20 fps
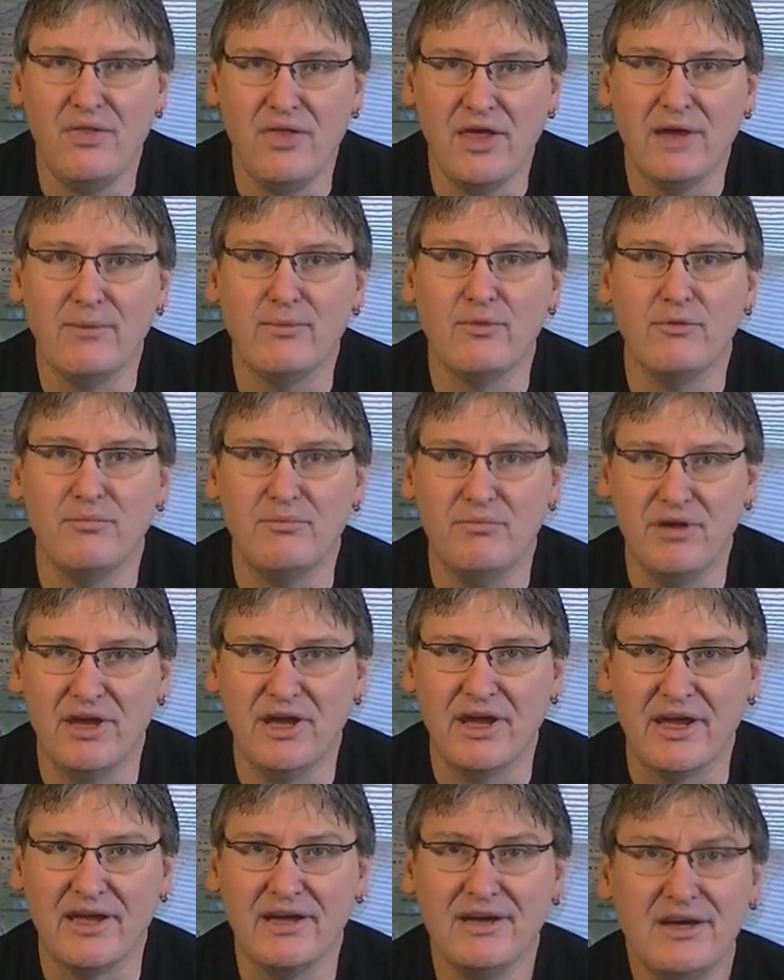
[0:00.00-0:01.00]
They were
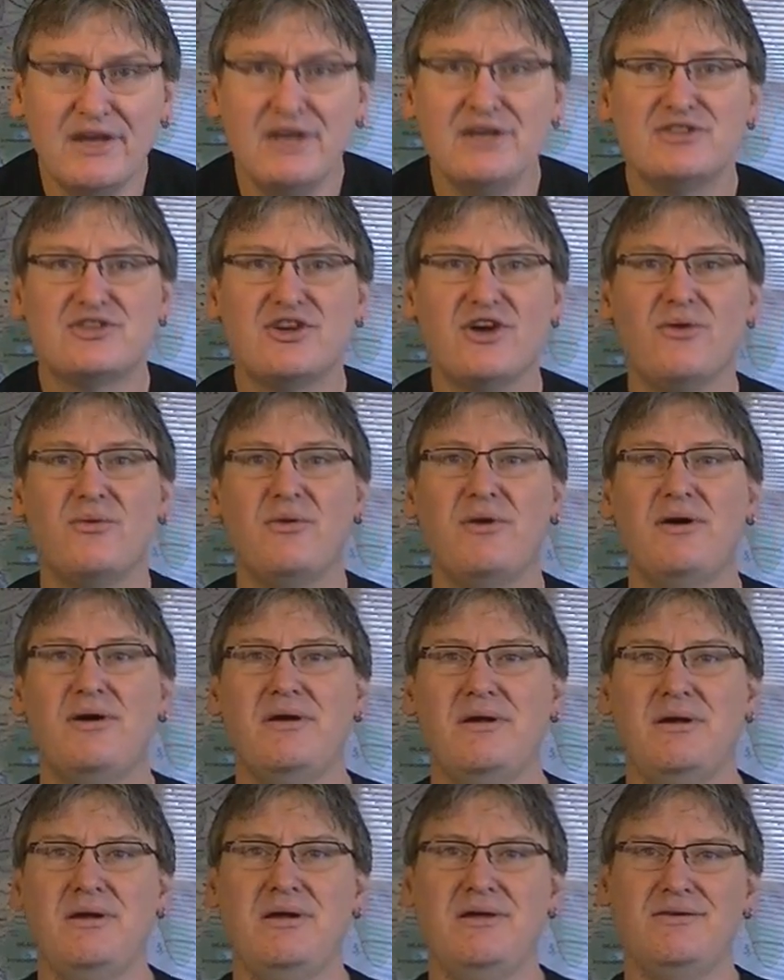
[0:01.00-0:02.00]
big. So
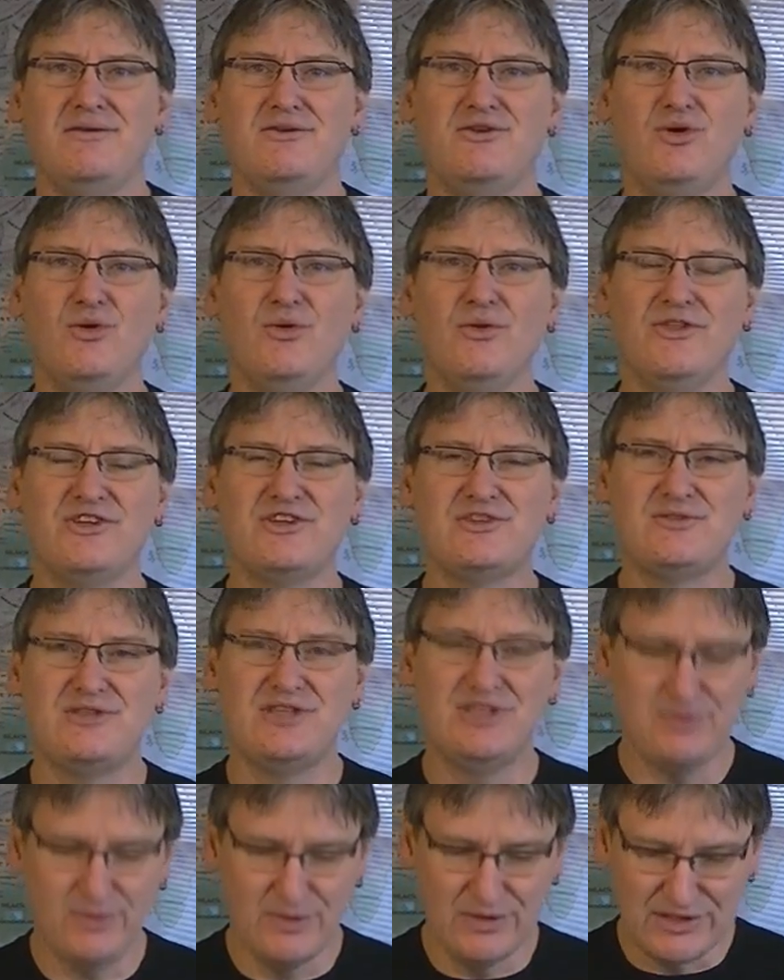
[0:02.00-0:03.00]
cool.
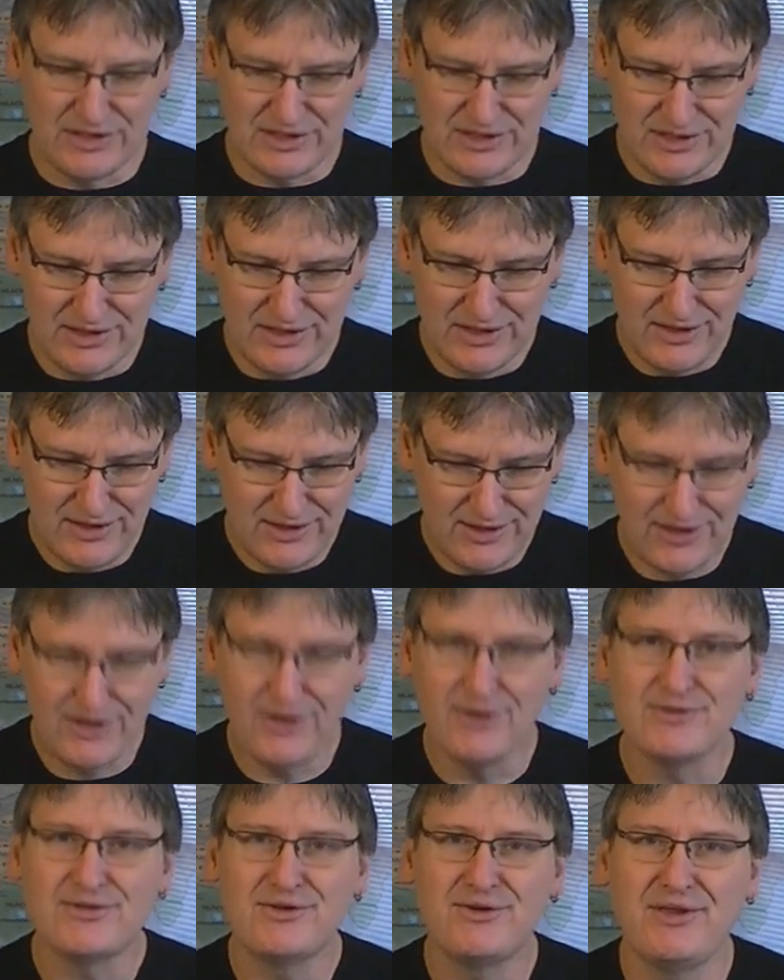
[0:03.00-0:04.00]
This was the
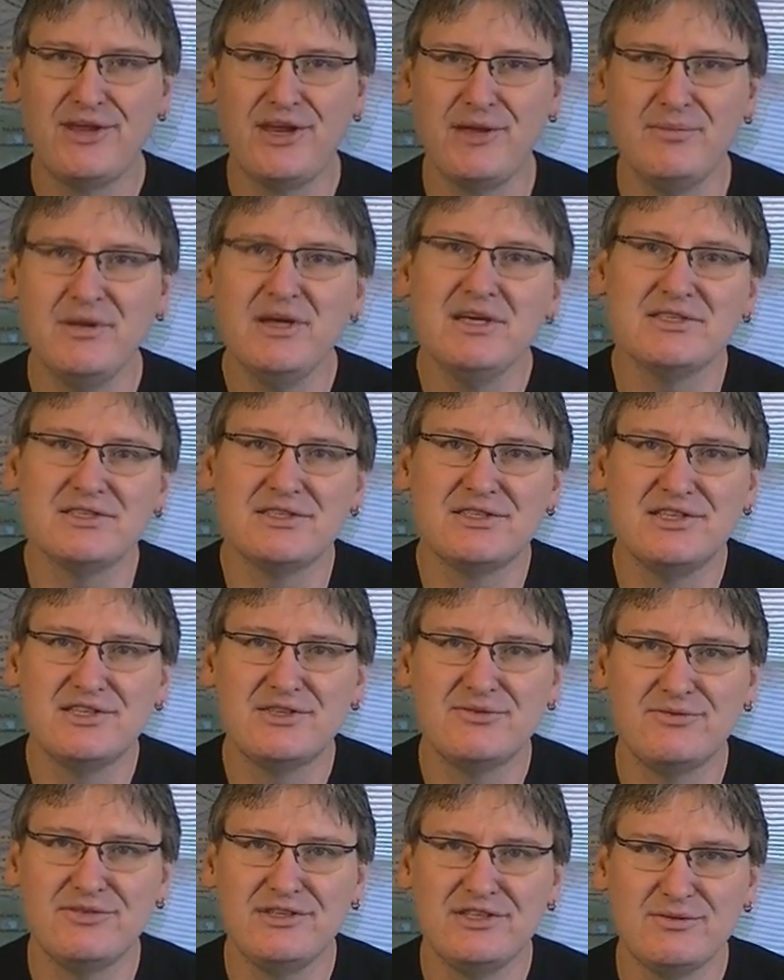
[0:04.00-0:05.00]
culture that I missed.
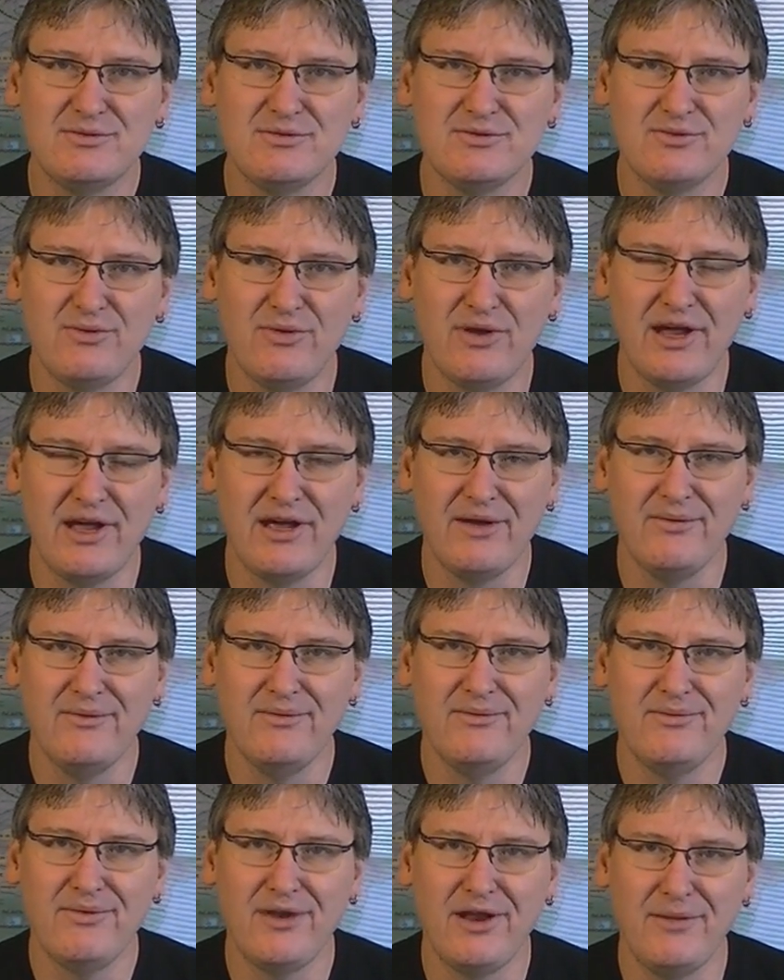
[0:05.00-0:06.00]
This was what
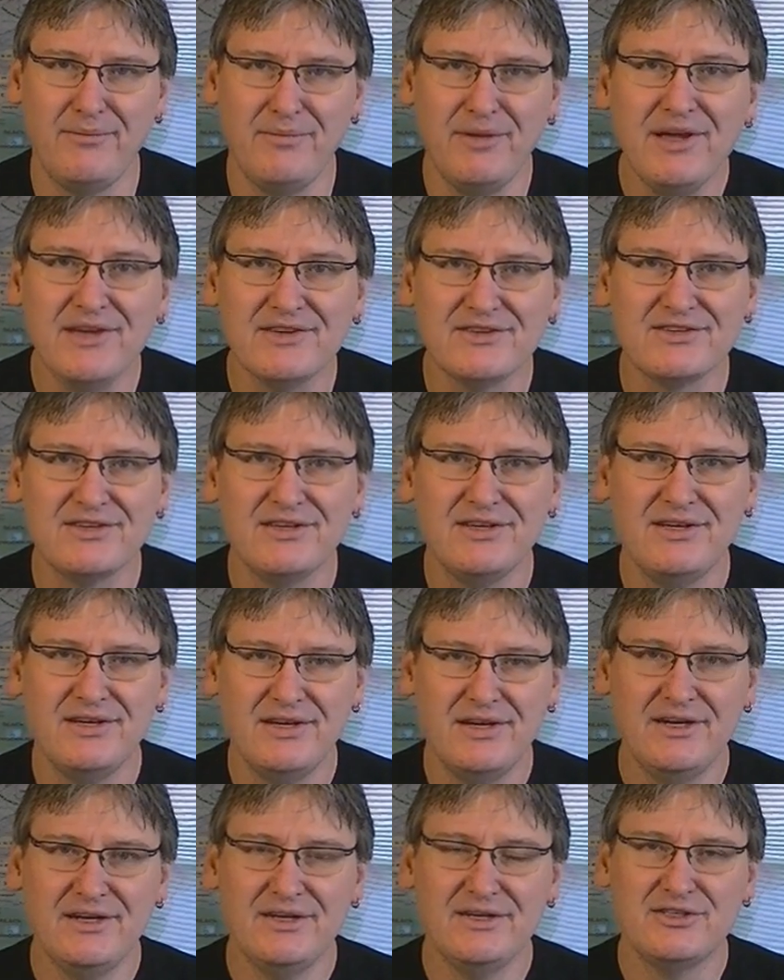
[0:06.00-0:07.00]
I missed.
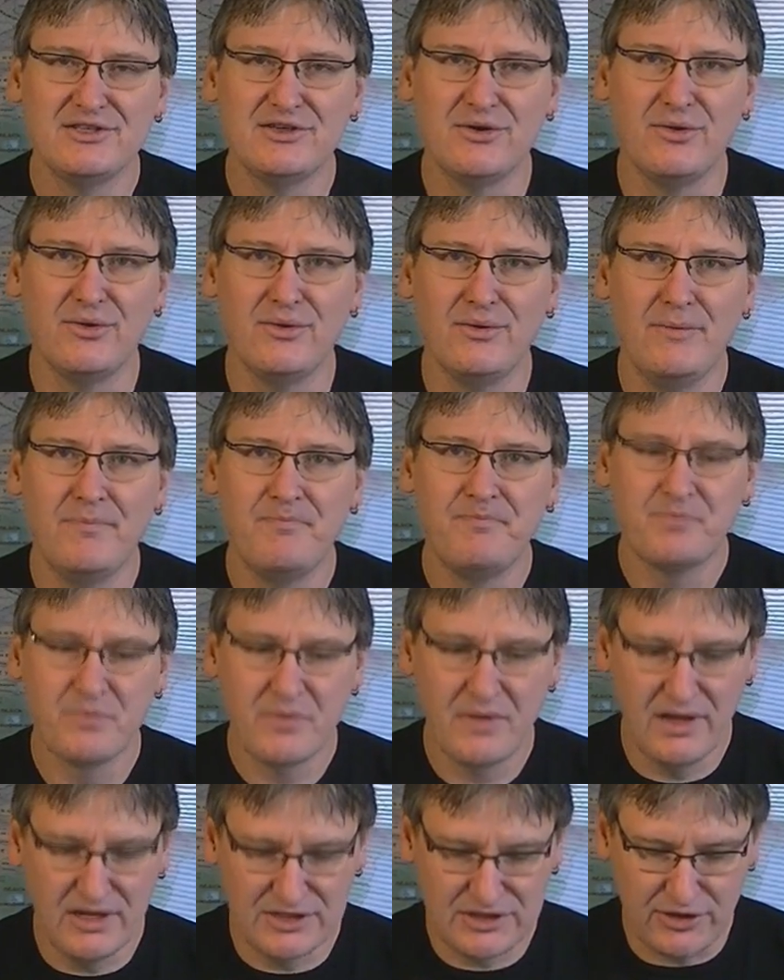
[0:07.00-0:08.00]
So
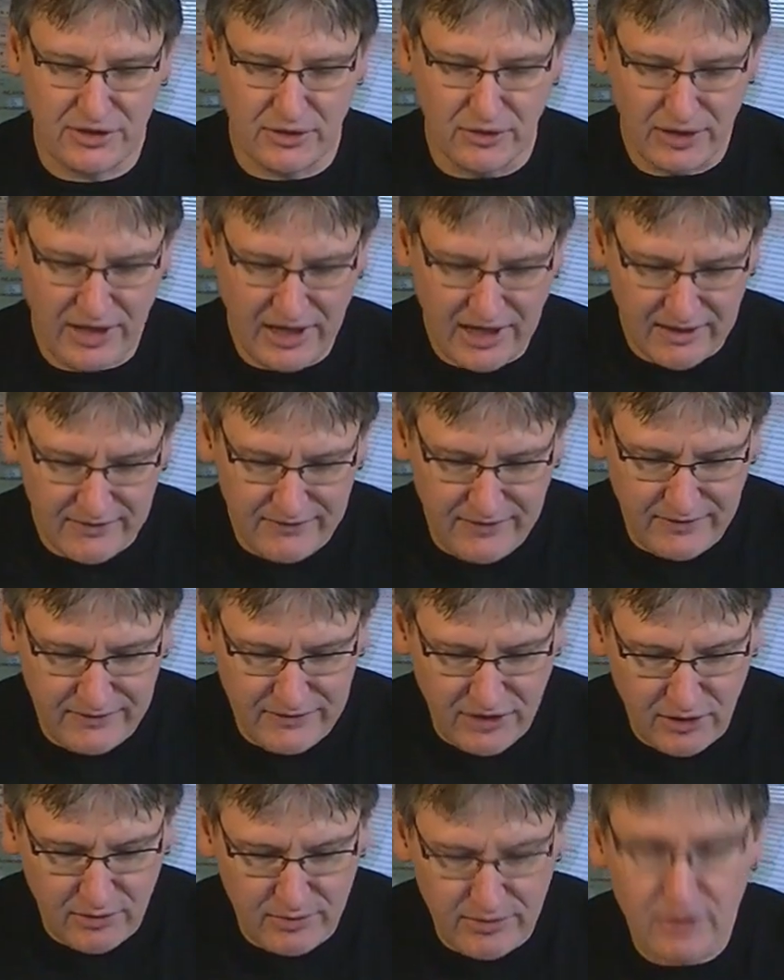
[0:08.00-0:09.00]
I started looking at
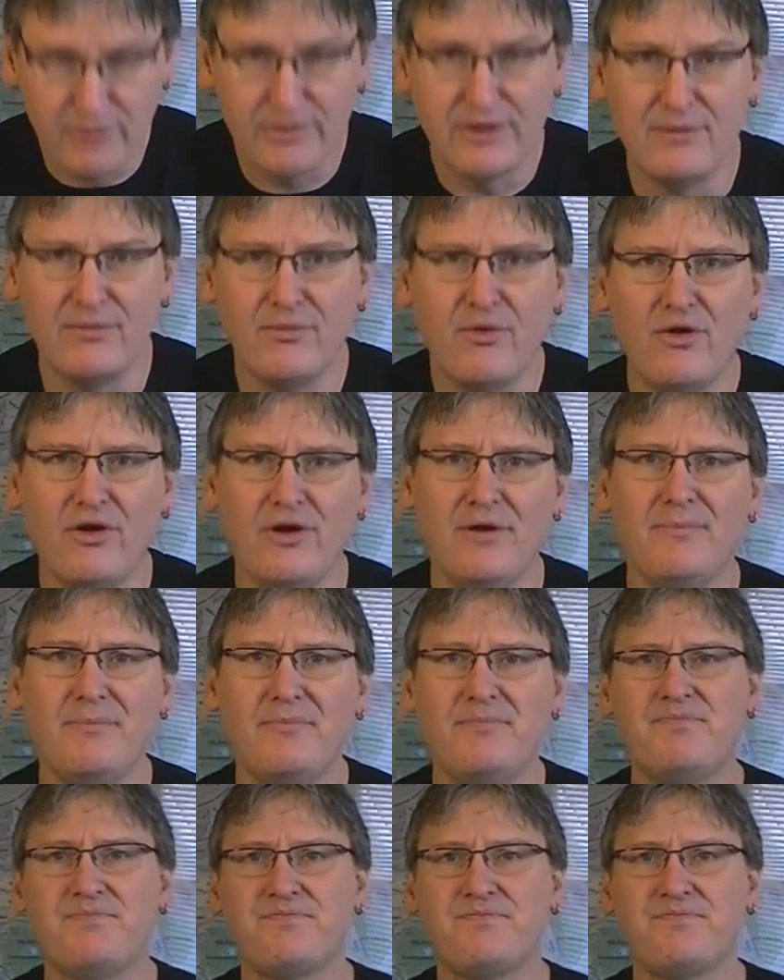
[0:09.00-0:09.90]
15mm more.